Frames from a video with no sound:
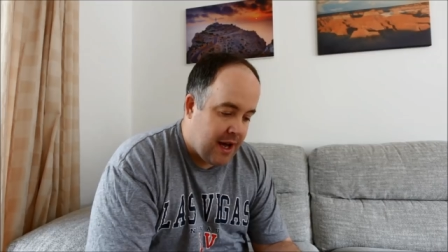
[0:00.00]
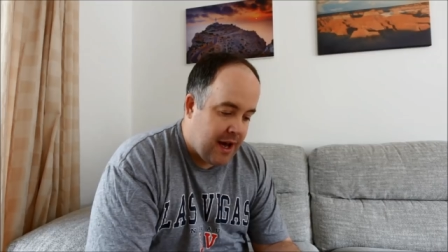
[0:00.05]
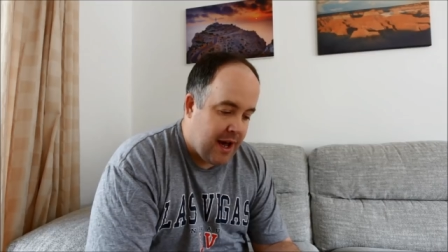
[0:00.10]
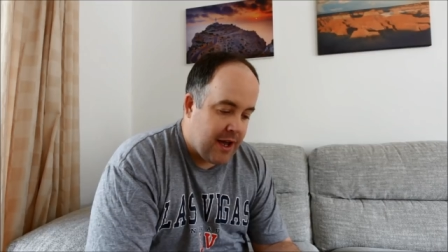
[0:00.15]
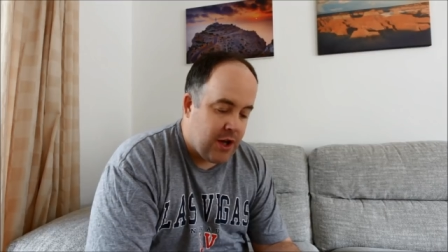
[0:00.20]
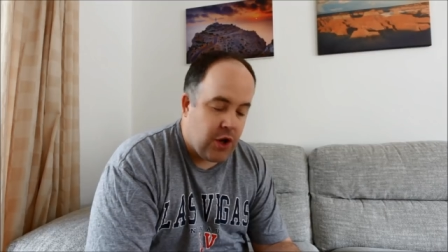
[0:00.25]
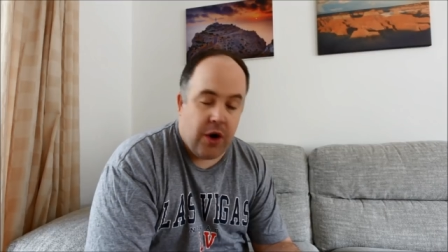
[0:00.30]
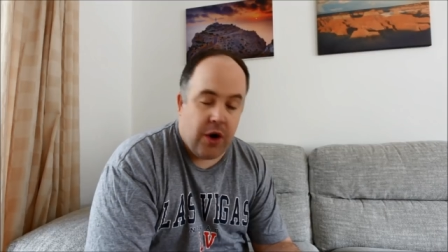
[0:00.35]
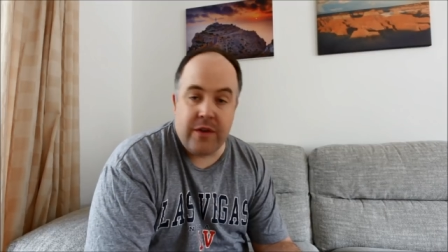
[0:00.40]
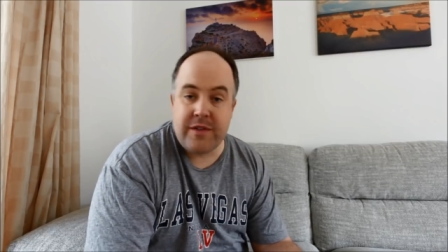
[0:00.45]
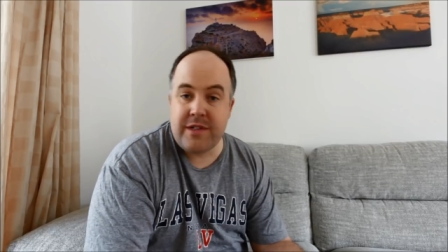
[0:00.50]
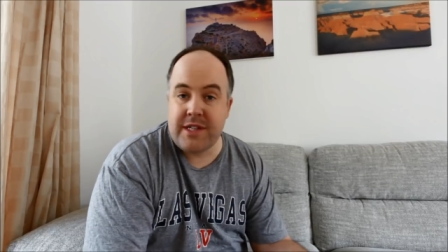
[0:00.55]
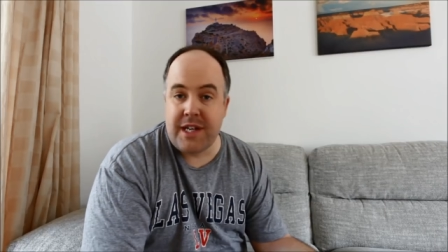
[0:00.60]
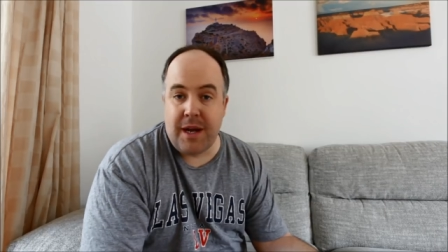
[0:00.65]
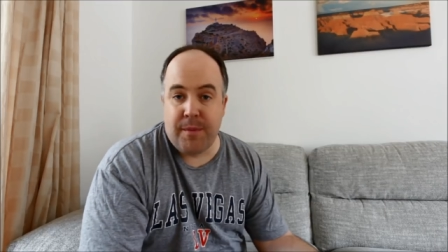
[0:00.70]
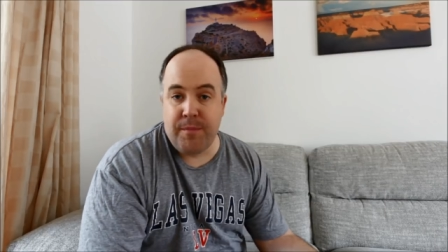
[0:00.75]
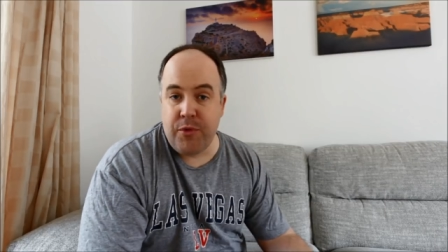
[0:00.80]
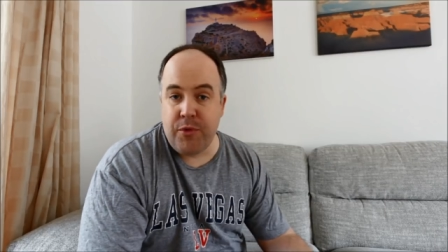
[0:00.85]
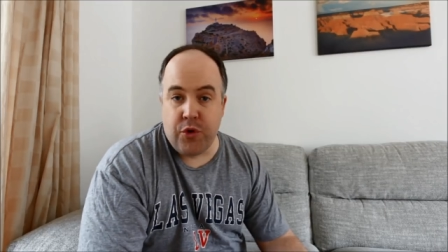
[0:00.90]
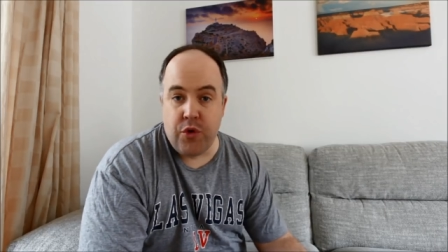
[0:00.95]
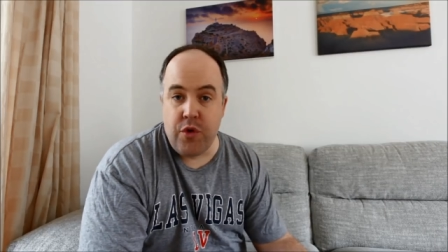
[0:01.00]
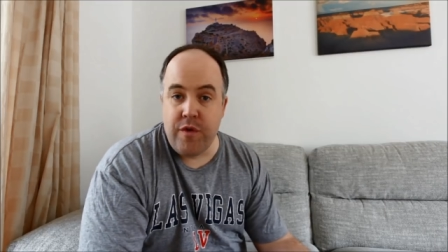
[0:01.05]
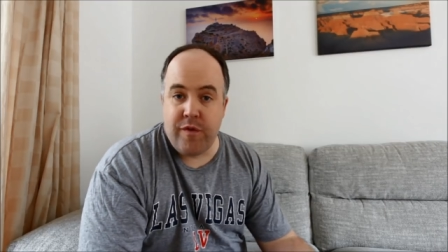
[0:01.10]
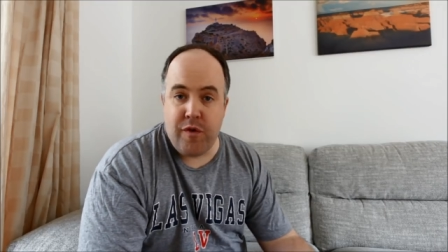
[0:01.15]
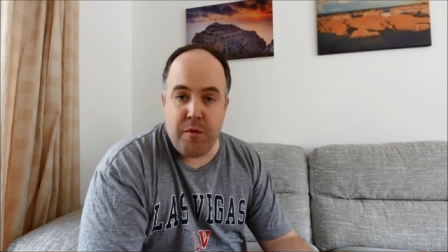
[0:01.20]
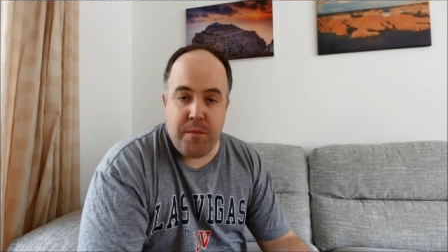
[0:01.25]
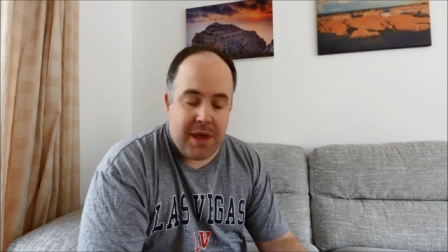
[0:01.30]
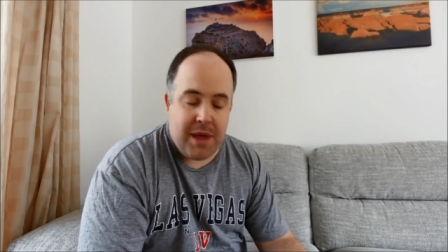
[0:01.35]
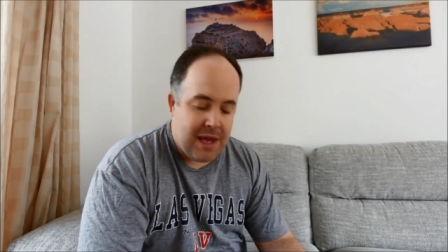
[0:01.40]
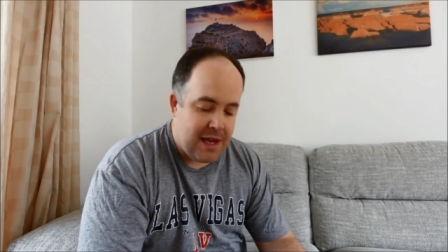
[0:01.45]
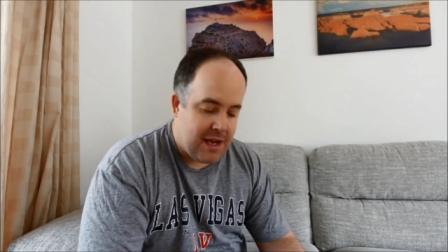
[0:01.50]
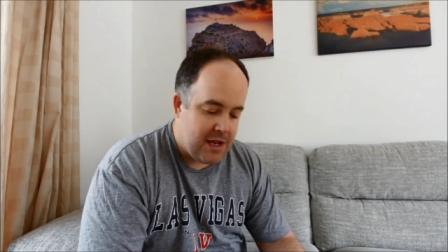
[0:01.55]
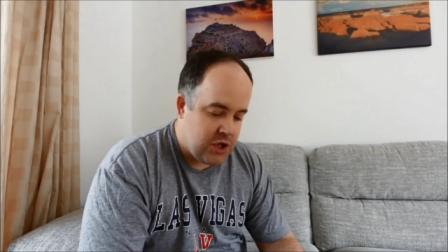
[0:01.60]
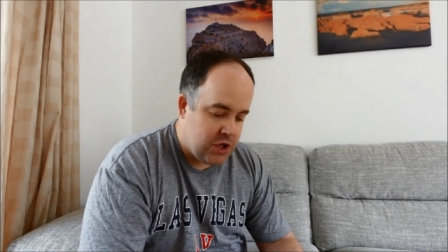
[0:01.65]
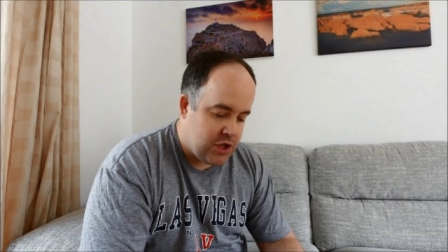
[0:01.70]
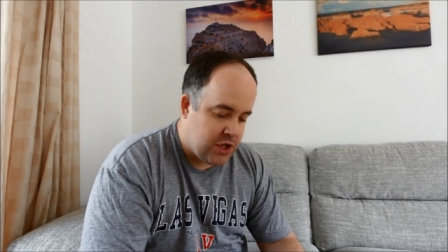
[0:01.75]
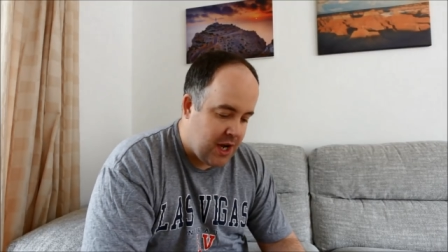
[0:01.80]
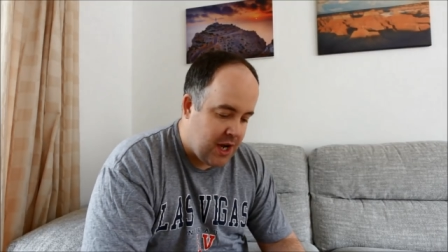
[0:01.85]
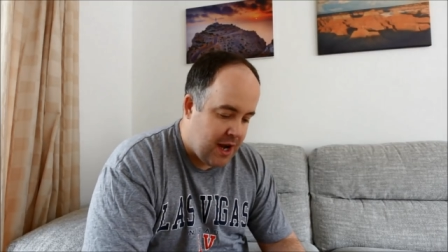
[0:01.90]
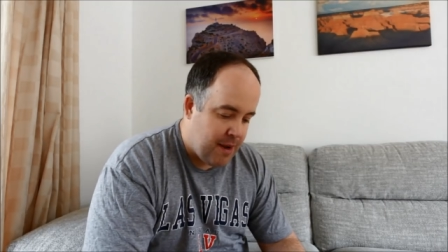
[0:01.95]
I got some through from
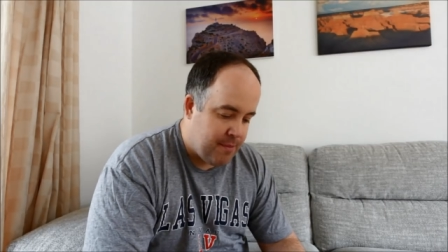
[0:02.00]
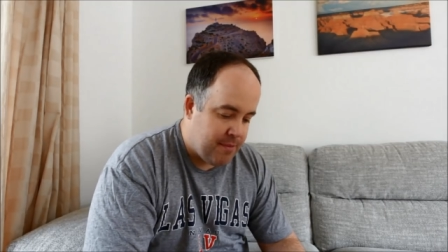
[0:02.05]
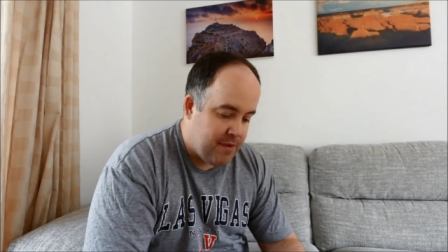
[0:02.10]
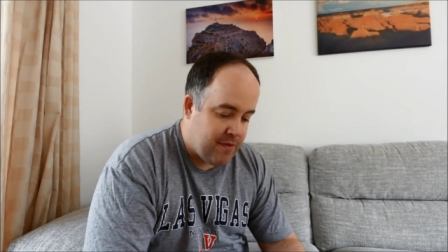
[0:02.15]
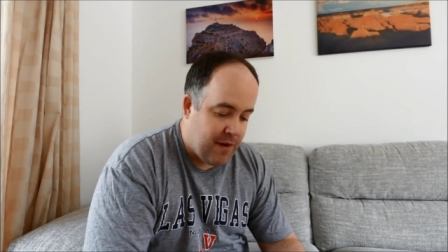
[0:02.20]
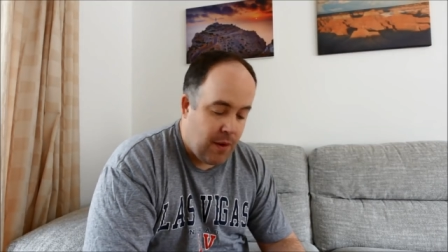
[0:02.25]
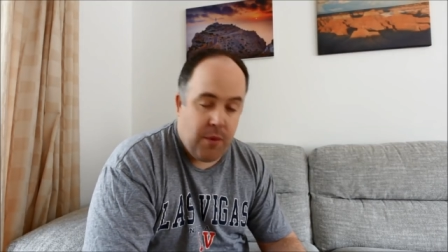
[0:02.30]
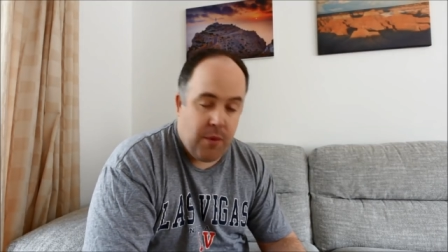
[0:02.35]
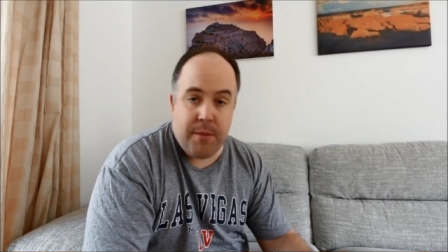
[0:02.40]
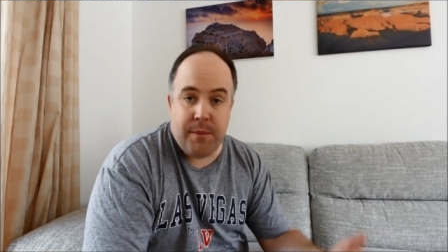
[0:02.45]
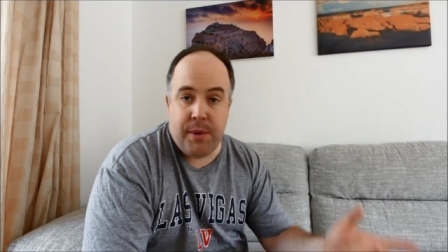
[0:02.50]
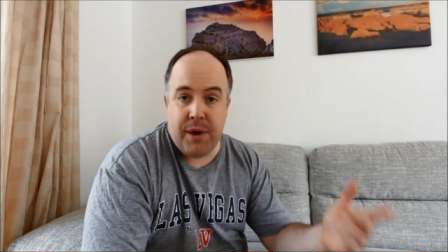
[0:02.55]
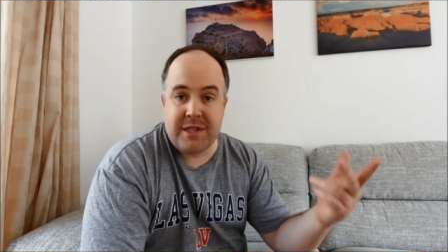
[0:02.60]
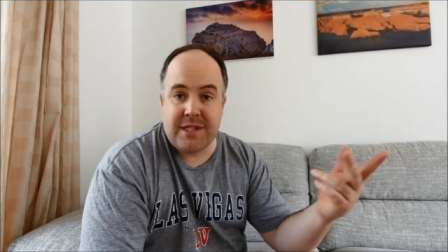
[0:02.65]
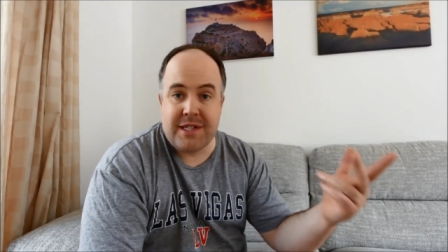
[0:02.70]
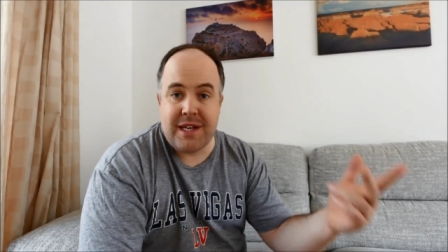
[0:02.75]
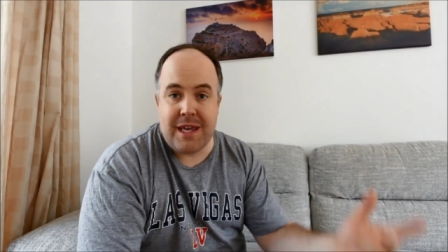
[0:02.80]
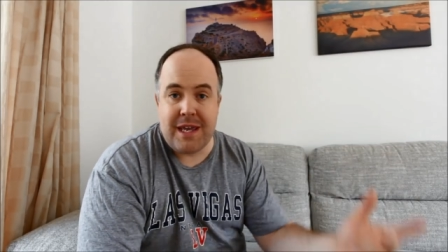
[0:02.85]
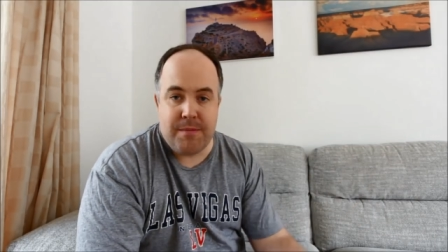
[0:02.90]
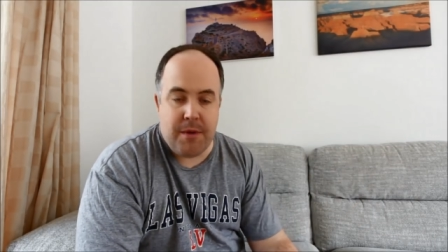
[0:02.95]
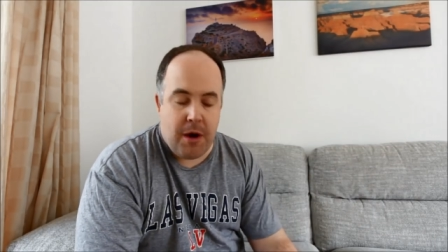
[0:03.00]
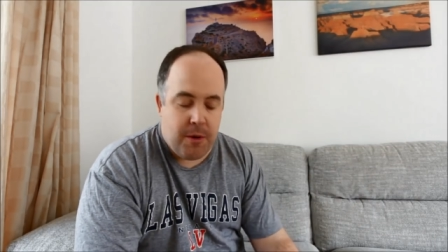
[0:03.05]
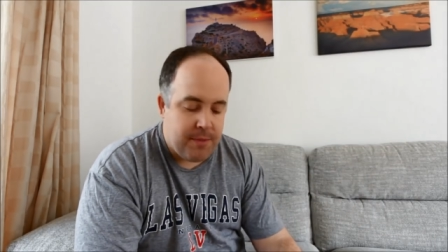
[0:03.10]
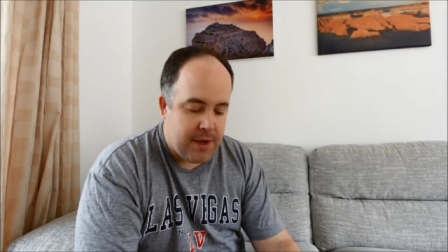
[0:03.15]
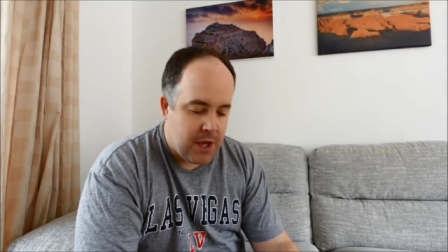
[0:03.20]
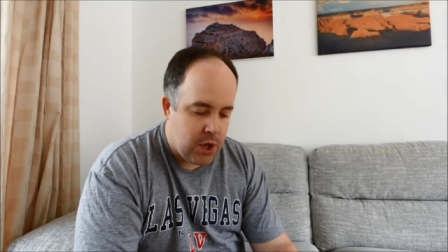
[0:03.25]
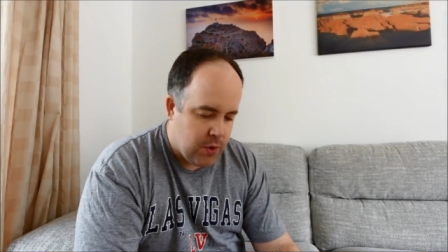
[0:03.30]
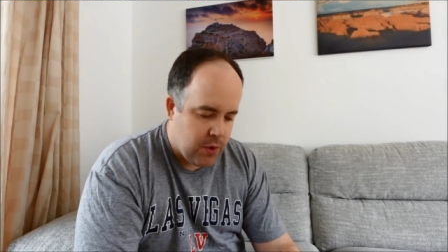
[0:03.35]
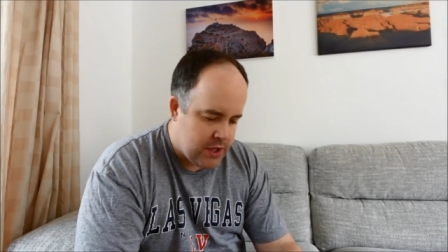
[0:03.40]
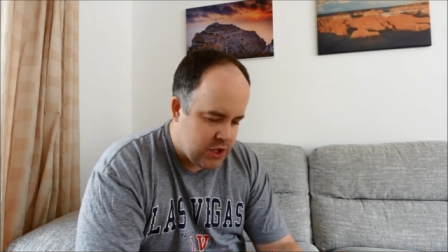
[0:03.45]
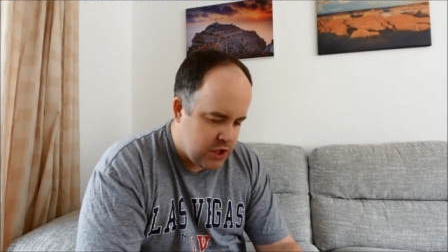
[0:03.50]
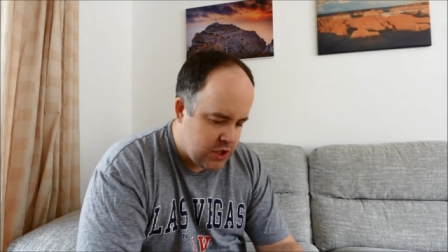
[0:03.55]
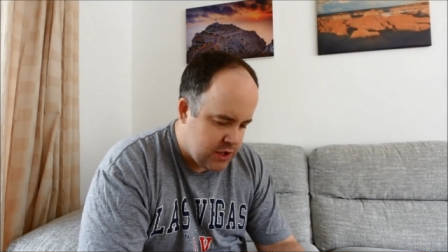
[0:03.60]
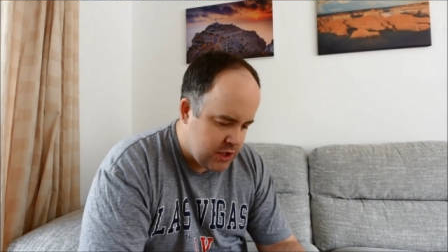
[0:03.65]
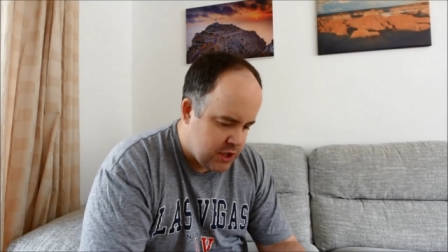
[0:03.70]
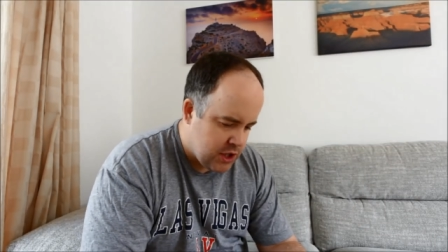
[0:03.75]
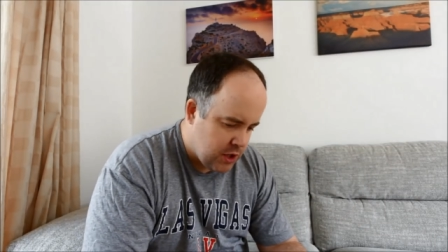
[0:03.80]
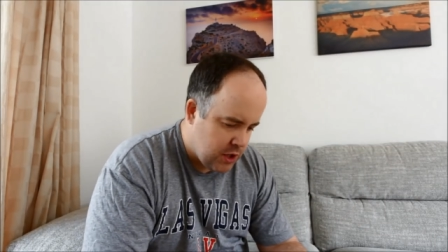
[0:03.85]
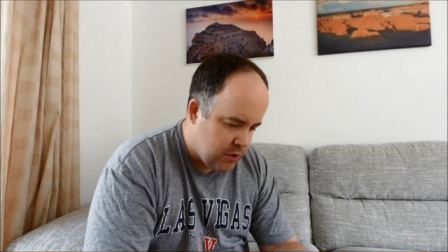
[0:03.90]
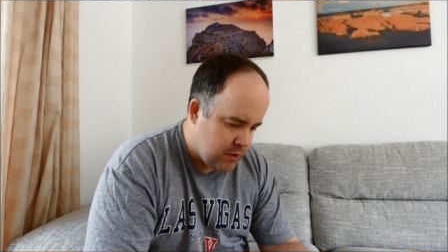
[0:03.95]
each. In fact, one person emailed me a
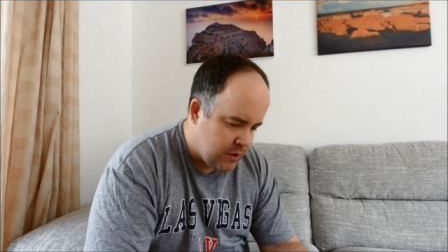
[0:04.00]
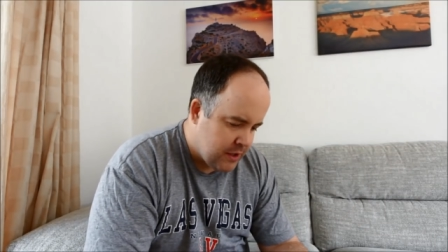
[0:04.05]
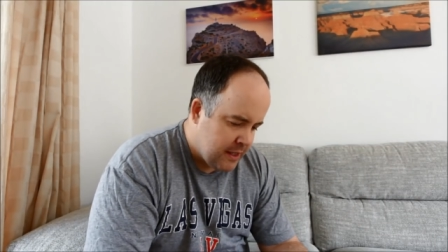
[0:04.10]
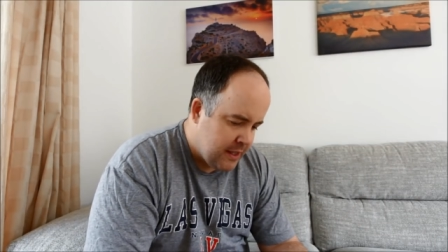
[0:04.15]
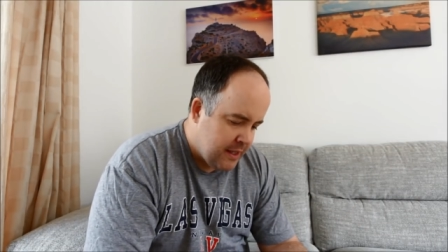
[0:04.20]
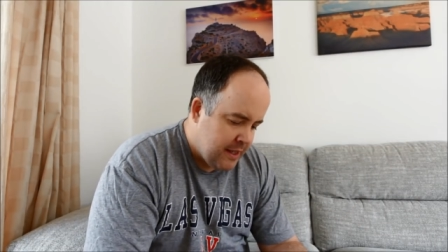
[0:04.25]
question too.